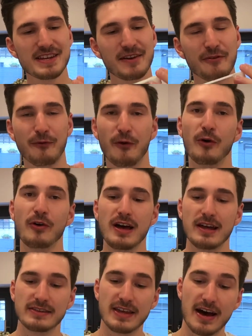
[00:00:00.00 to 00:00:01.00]
for
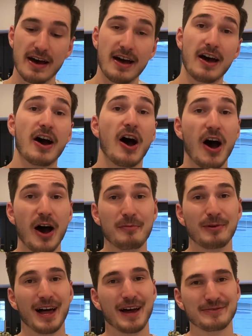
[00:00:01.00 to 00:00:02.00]
the
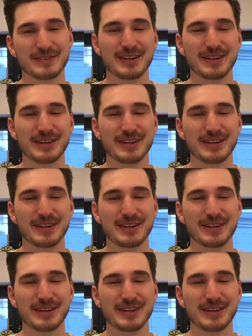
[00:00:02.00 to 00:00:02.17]
Herbalife tea,